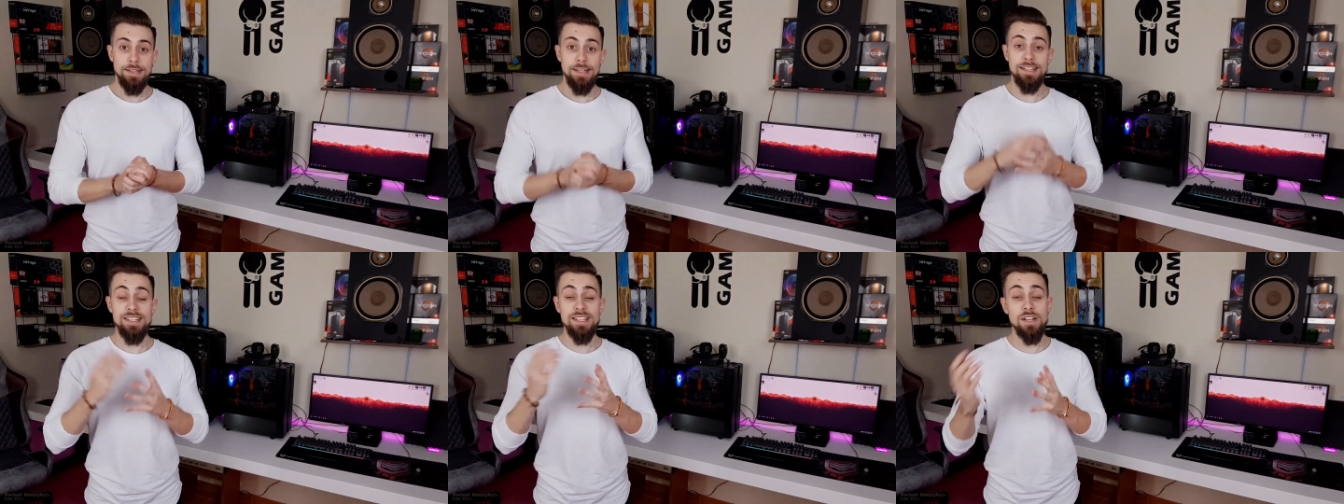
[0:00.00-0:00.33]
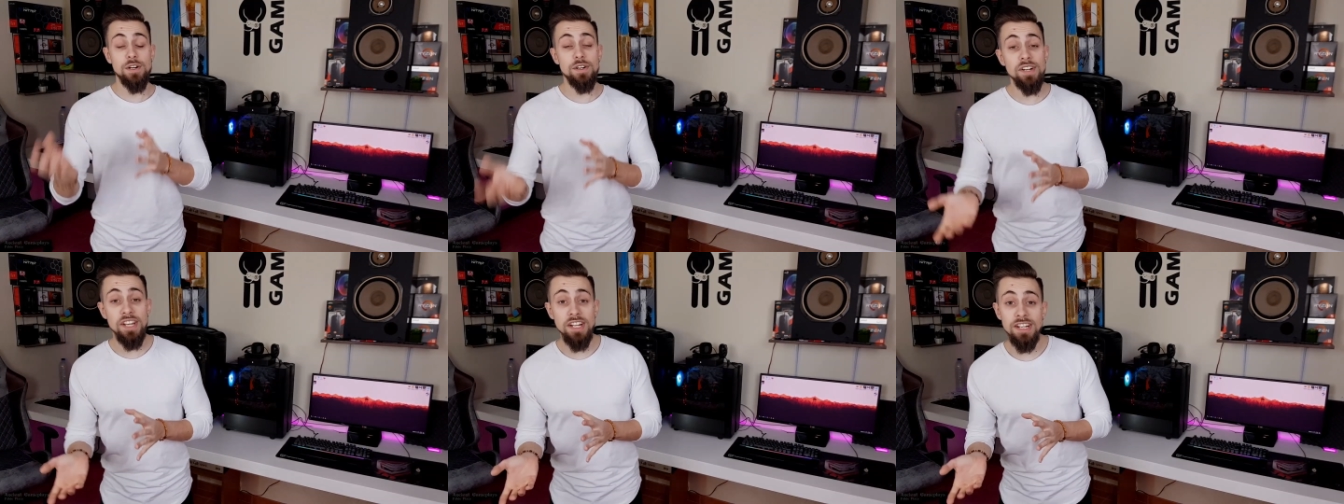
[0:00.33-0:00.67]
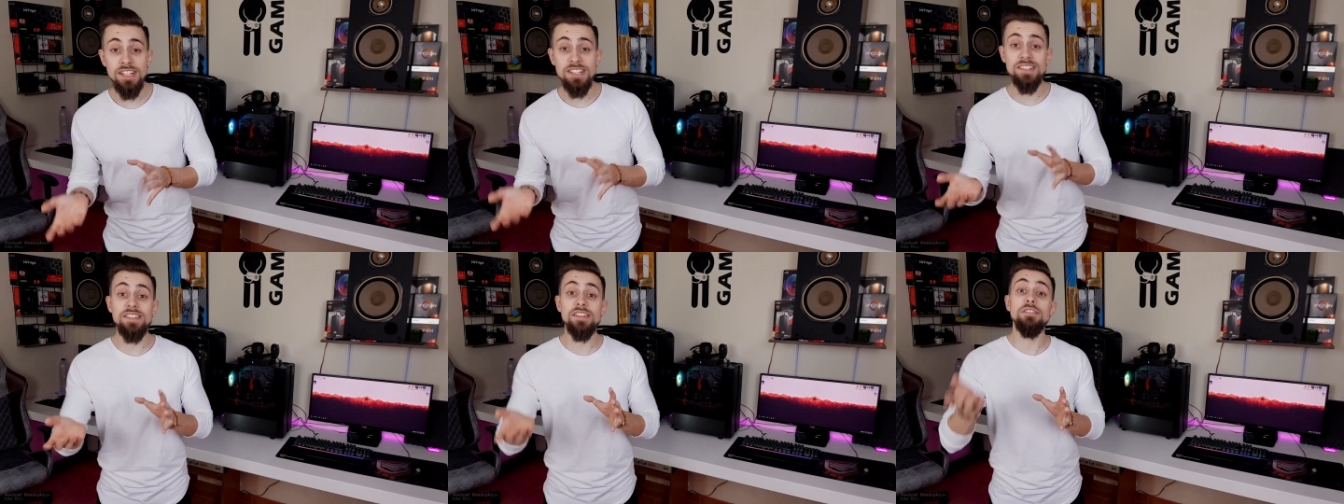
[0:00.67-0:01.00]
The screen
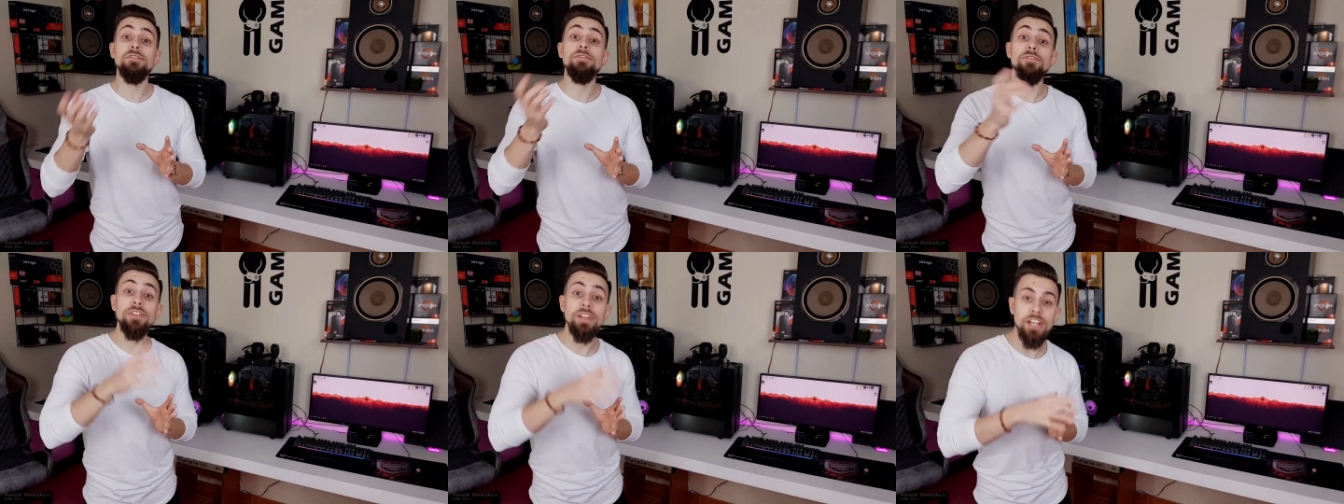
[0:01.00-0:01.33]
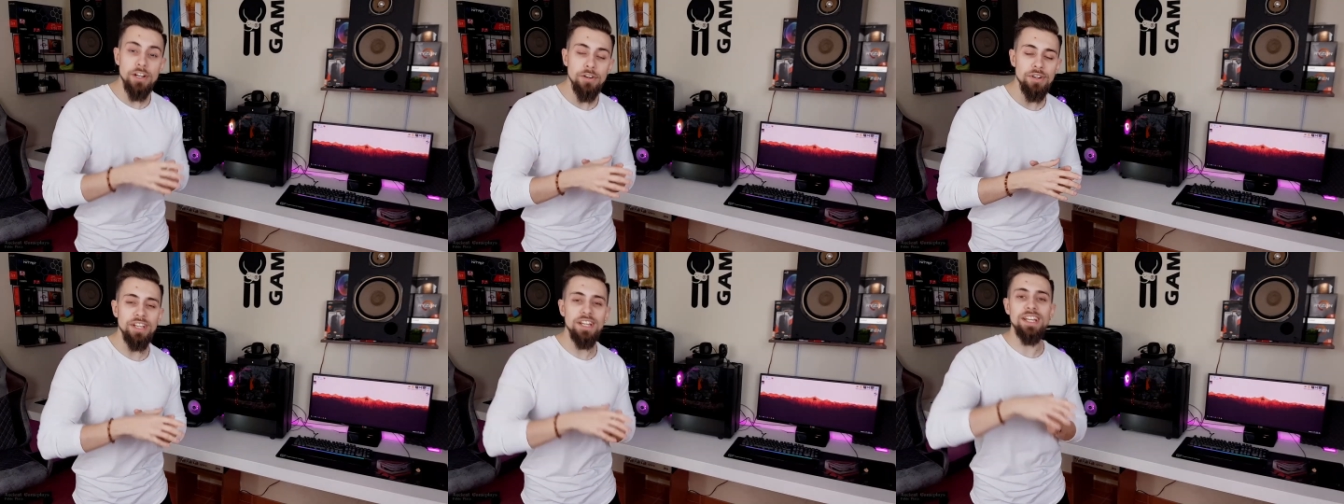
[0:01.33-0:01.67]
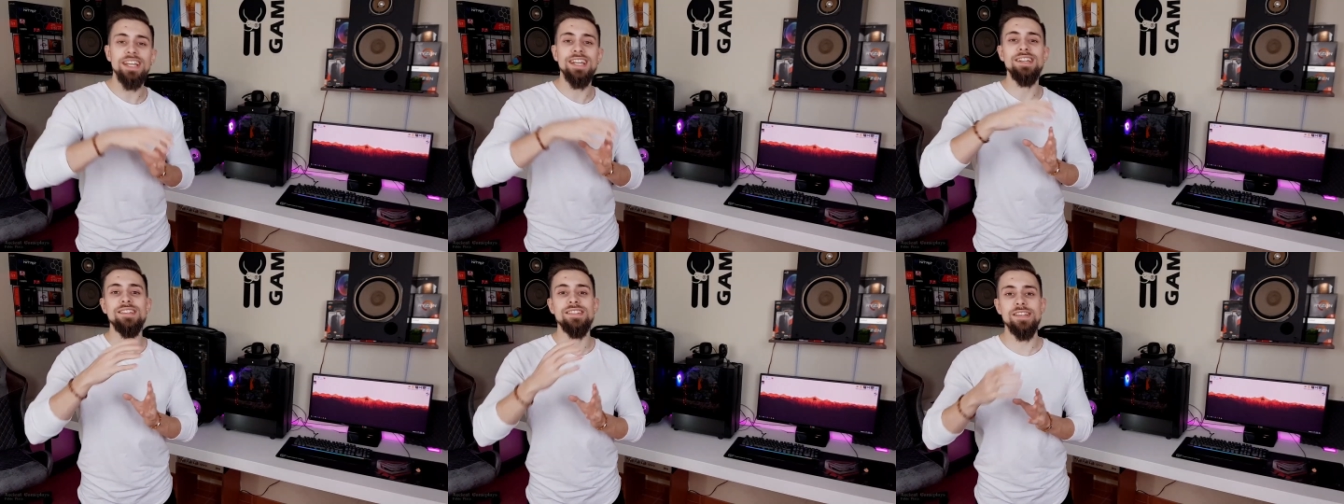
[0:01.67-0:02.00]
is still flickering
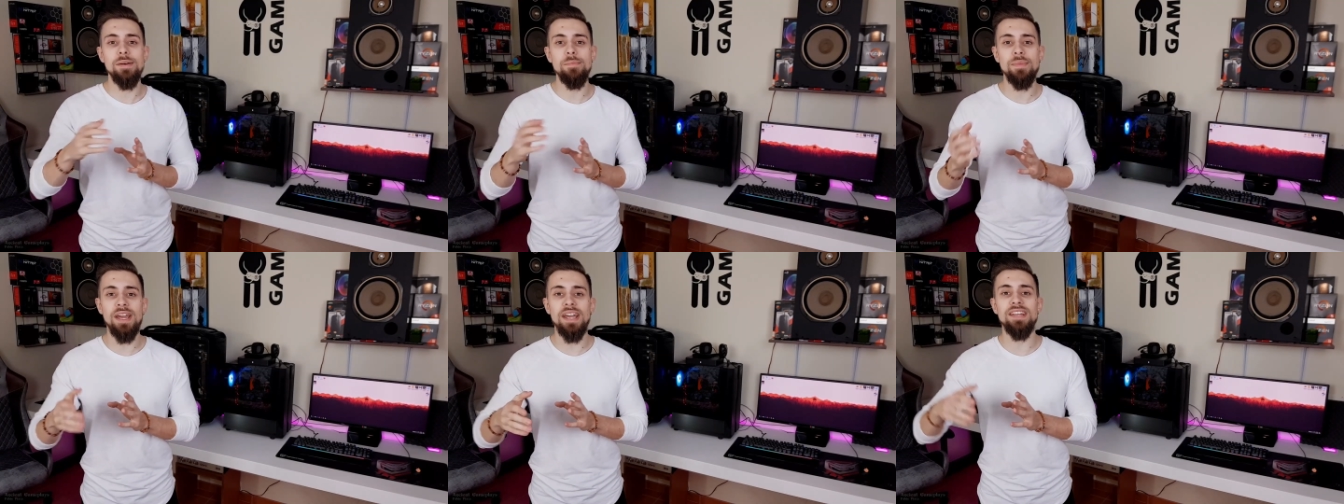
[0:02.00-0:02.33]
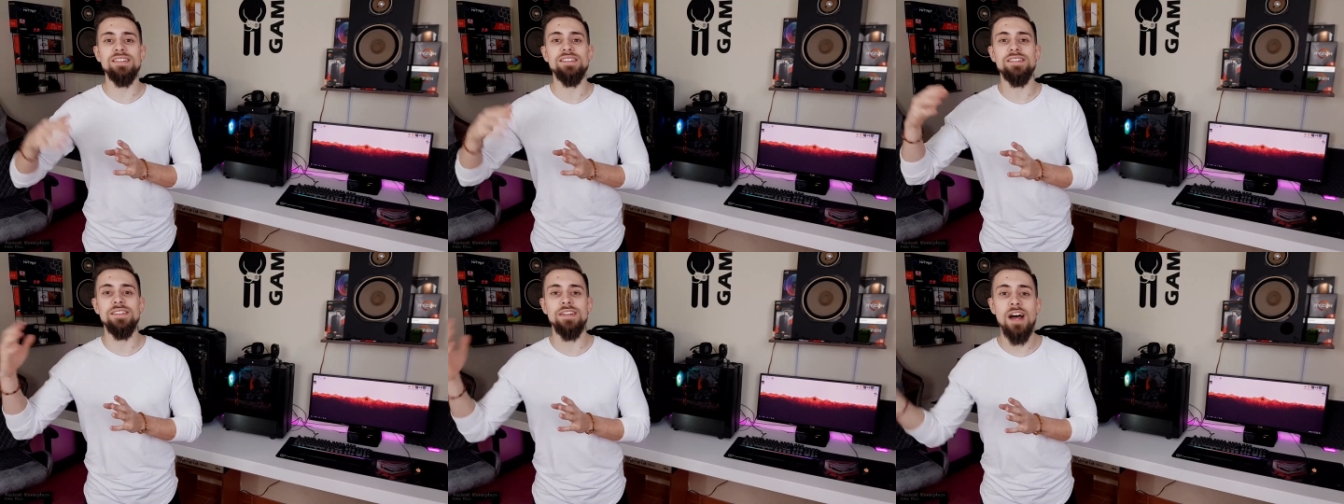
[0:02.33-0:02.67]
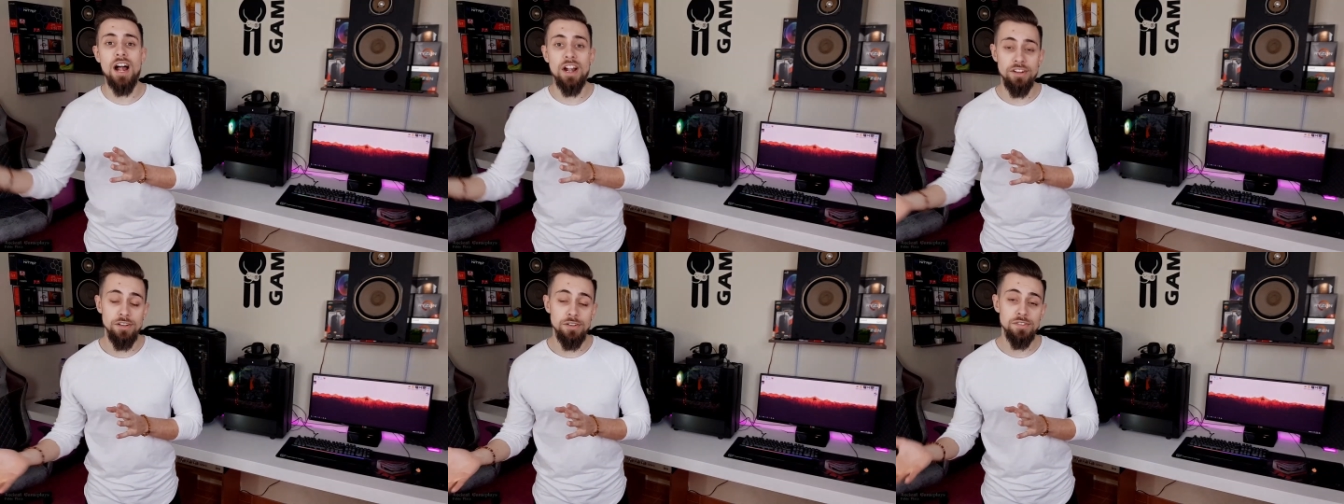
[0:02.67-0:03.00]
in some case
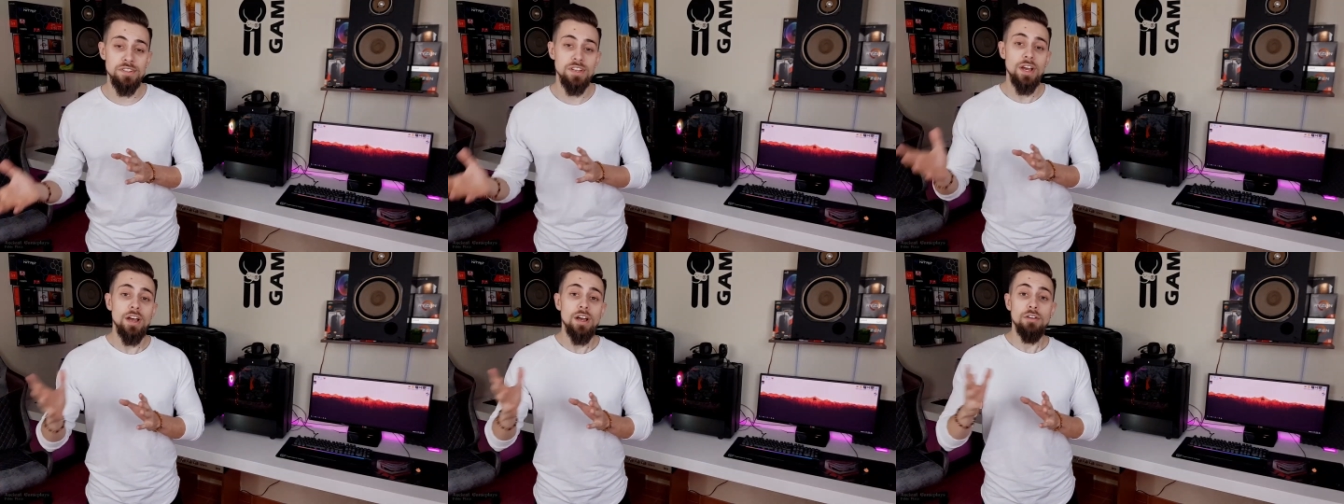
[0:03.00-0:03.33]
scenarios.